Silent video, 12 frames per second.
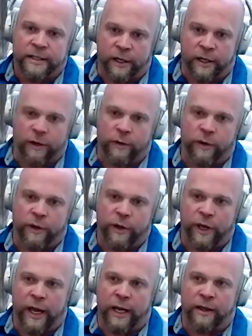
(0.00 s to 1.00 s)
So
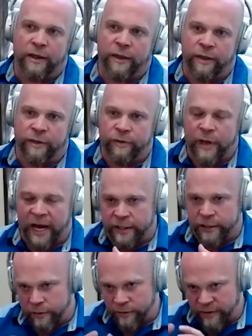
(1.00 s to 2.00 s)

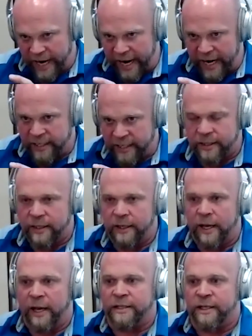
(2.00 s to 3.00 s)
I do that
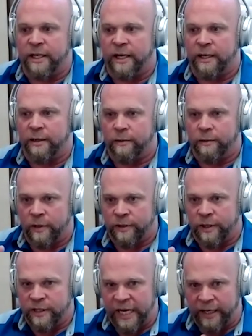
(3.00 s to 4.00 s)
as a,
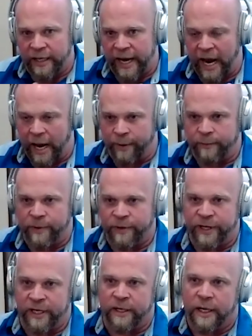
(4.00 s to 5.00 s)
as a daily habit.
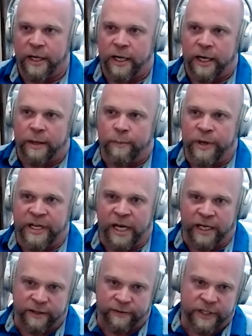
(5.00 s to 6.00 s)
But then
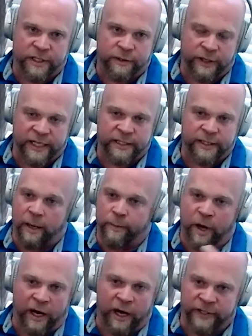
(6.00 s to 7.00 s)
because of the stress that
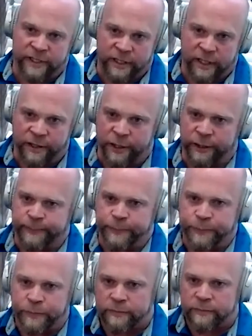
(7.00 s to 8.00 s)
I'm obviously
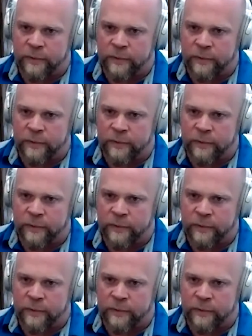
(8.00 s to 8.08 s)
under,